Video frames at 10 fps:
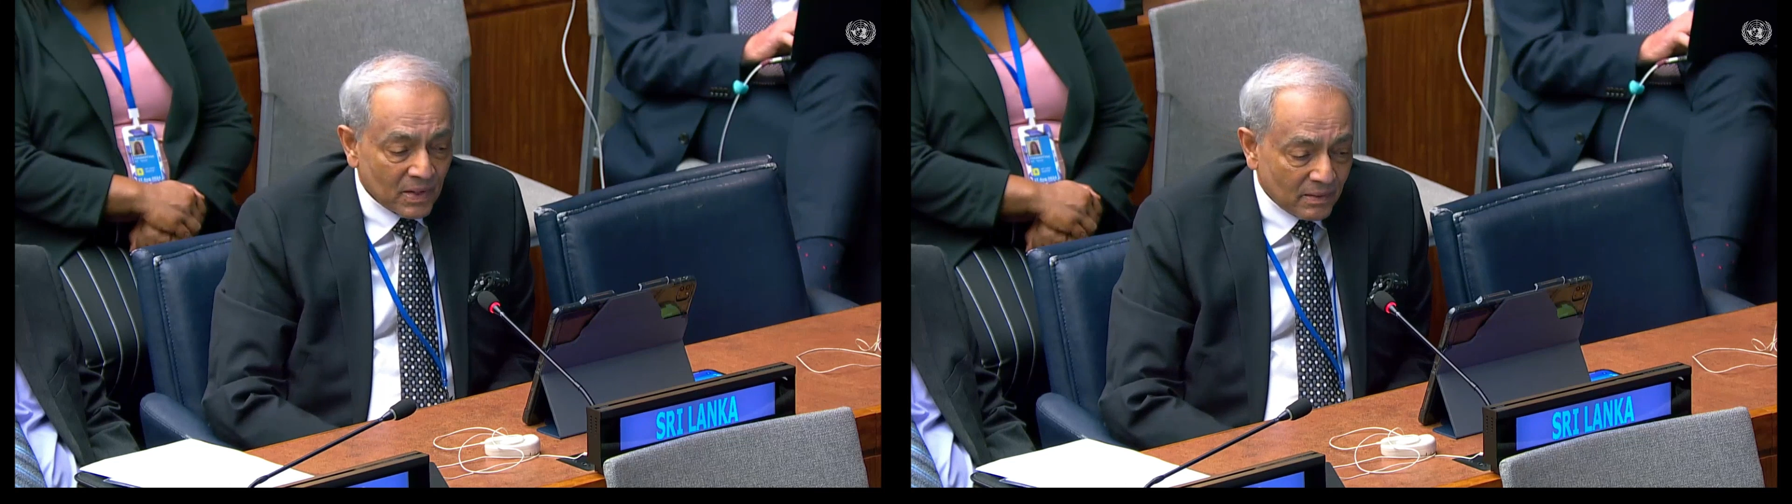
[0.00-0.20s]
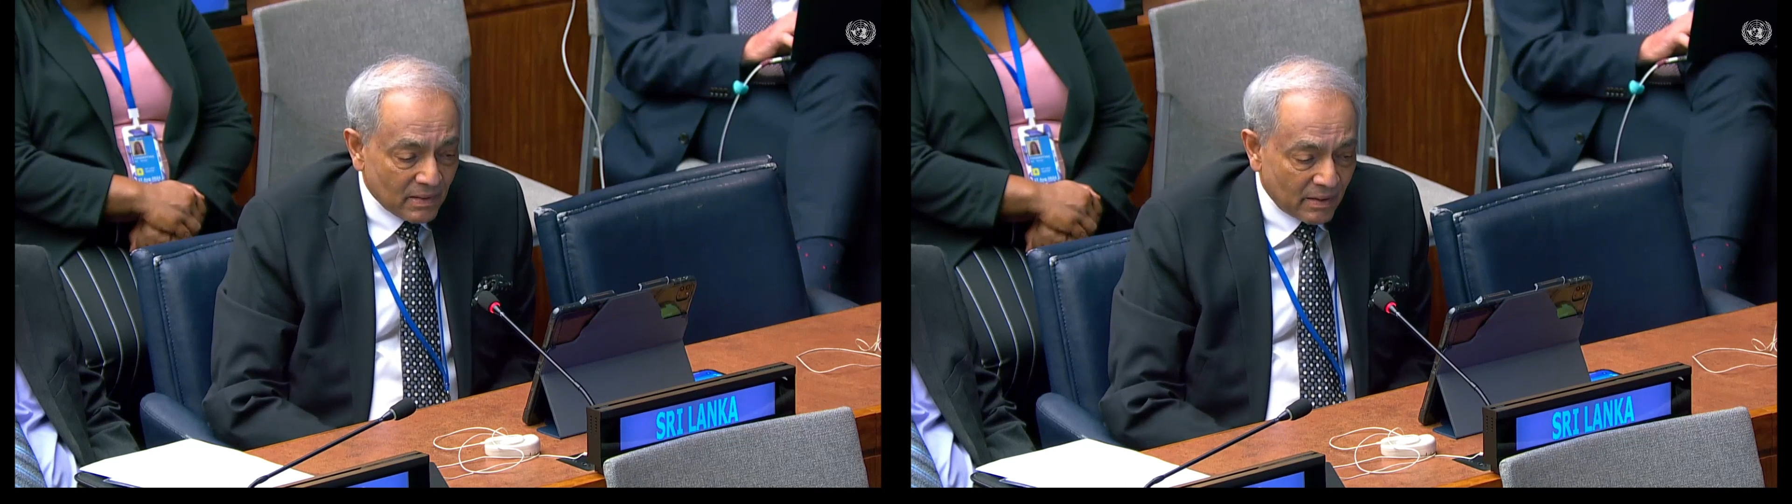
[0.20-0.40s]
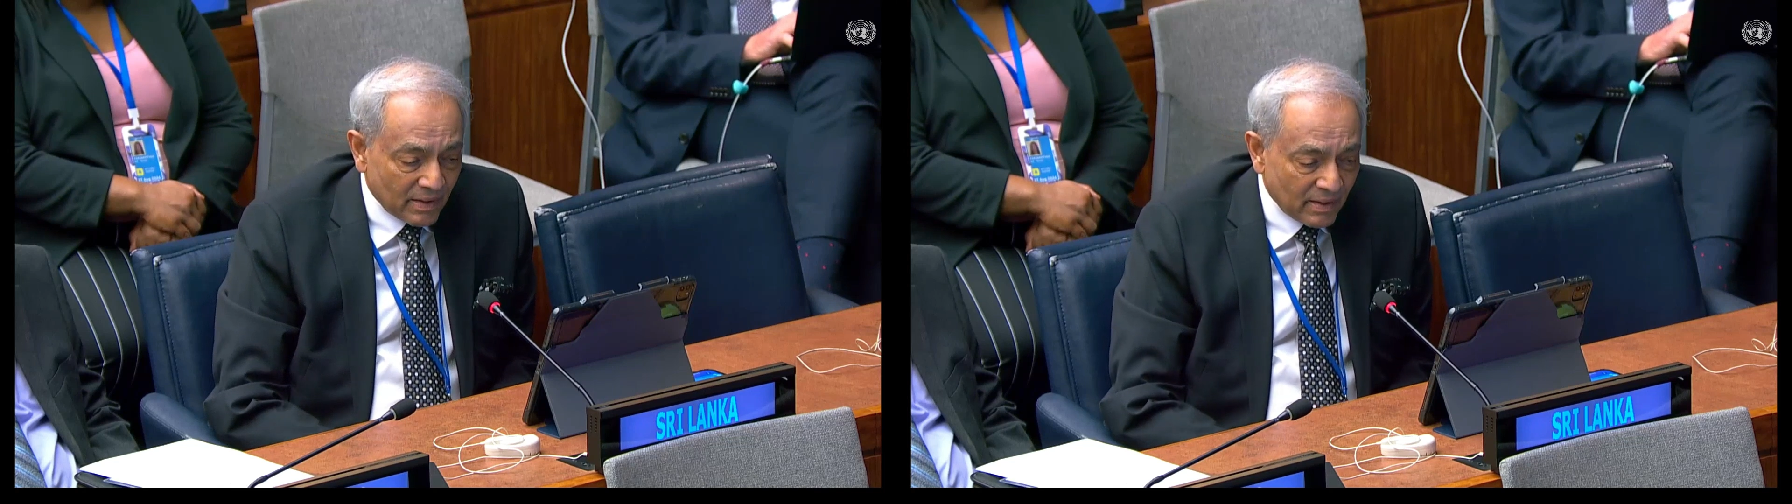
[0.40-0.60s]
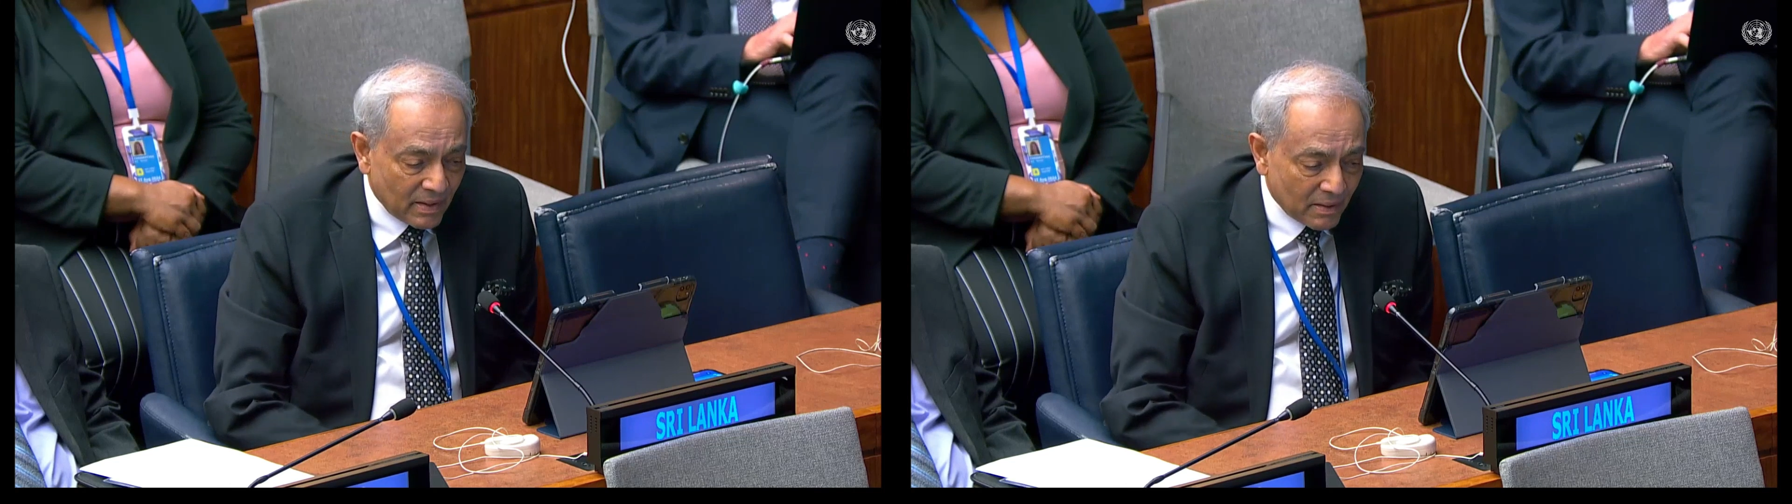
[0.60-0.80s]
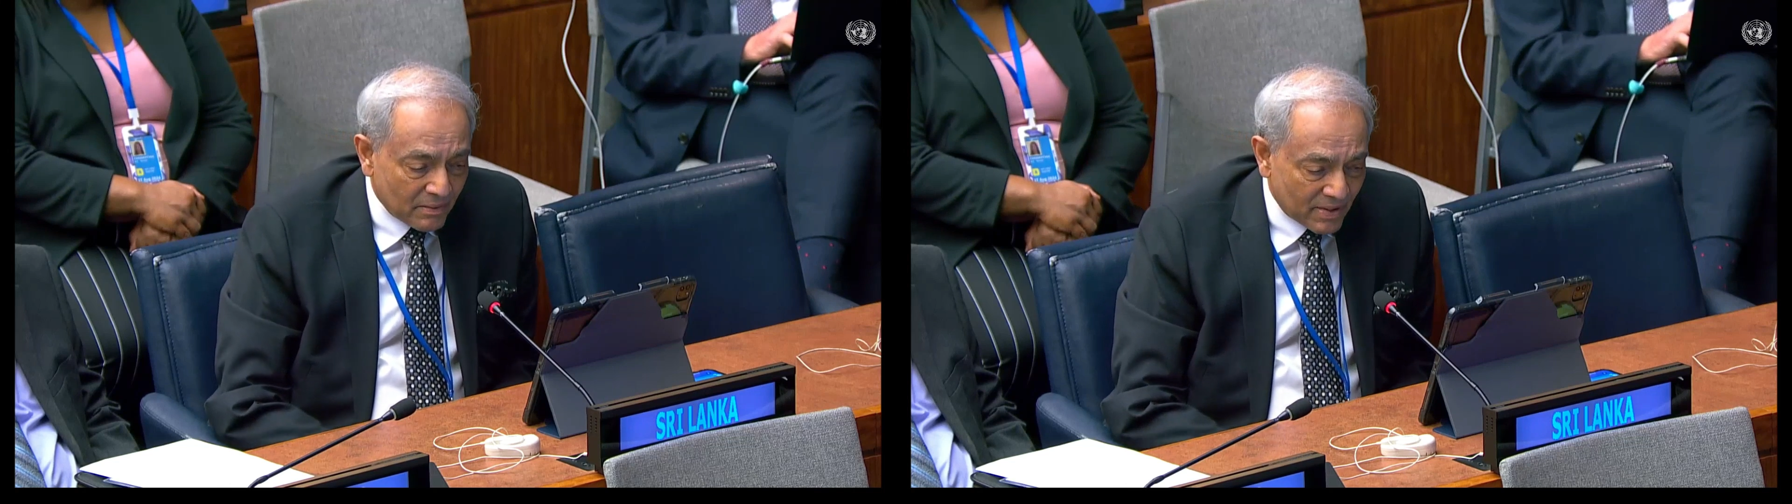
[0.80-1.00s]
The
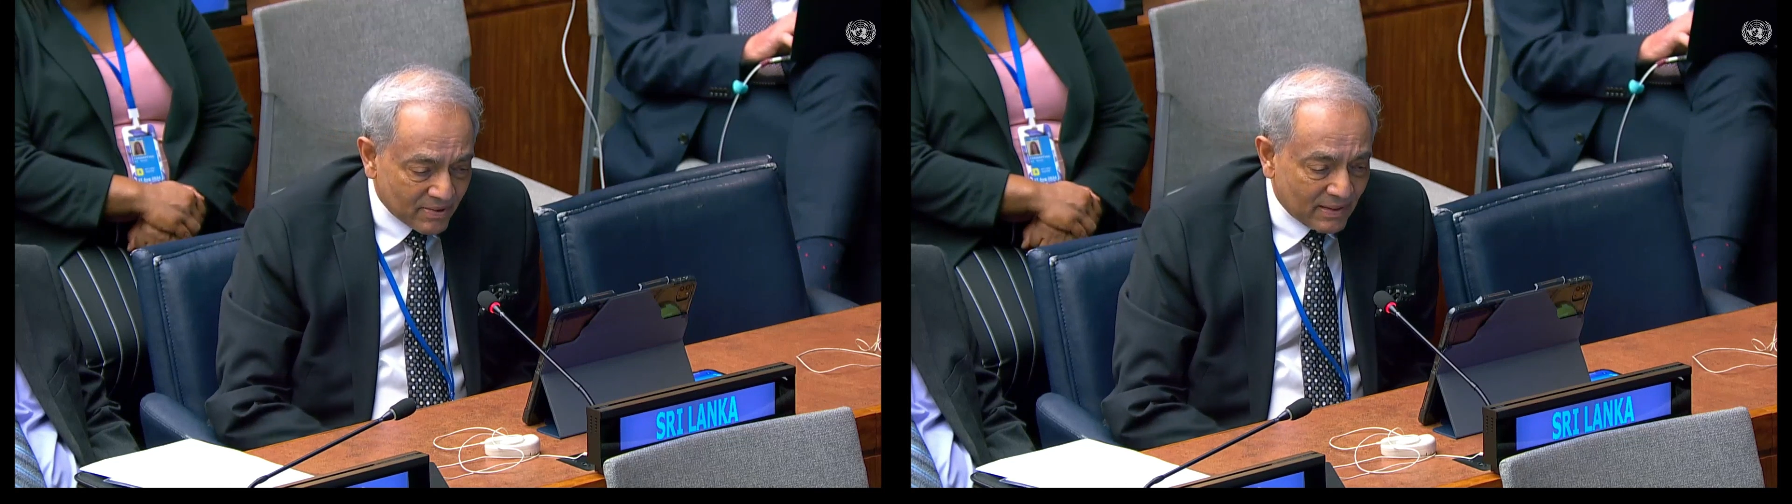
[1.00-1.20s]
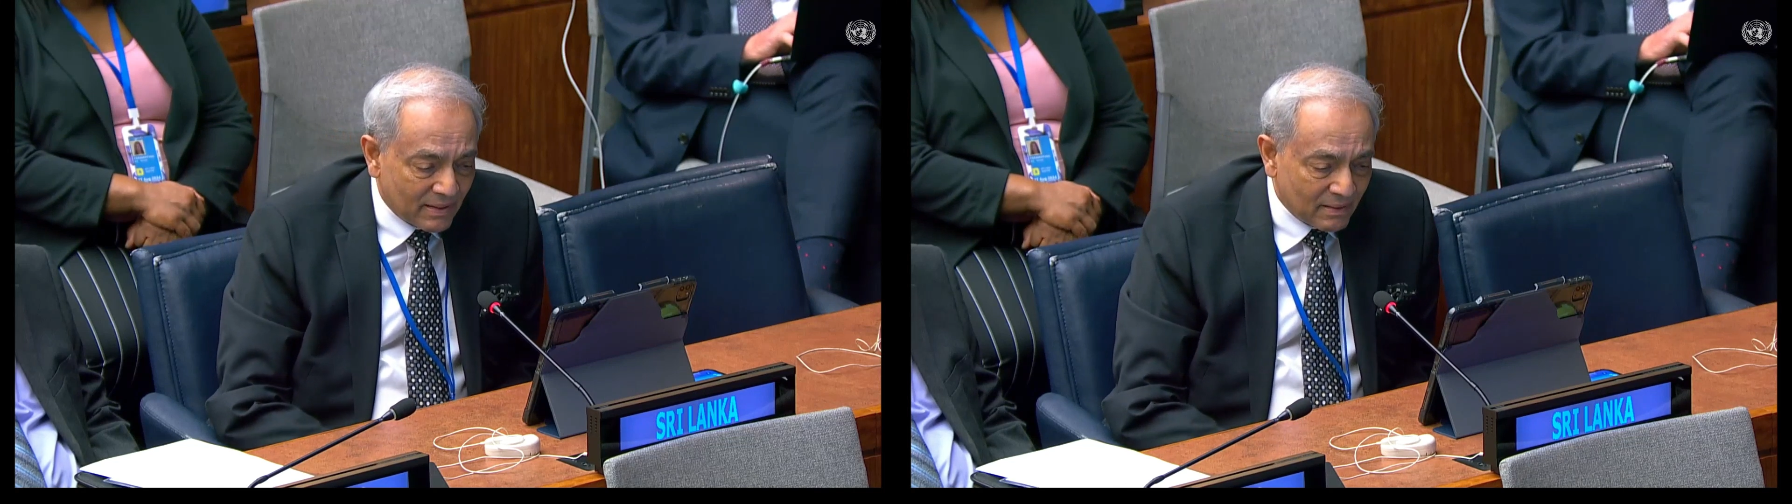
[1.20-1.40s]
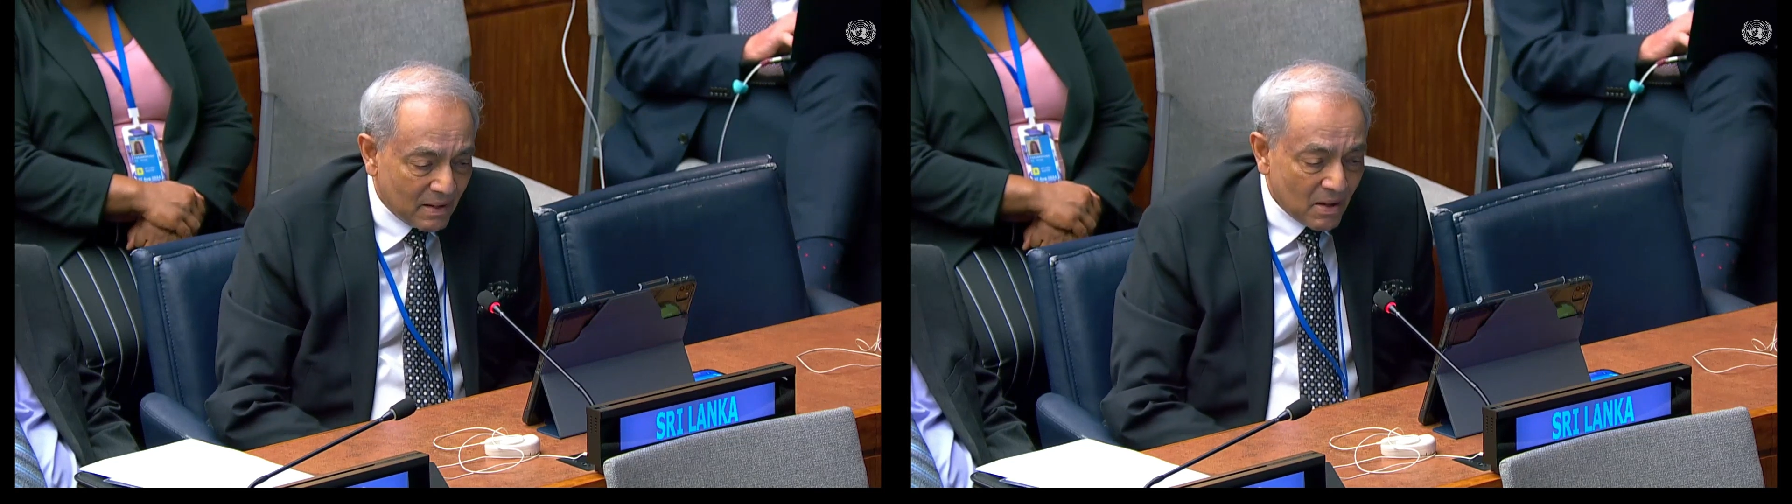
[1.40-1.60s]
redressal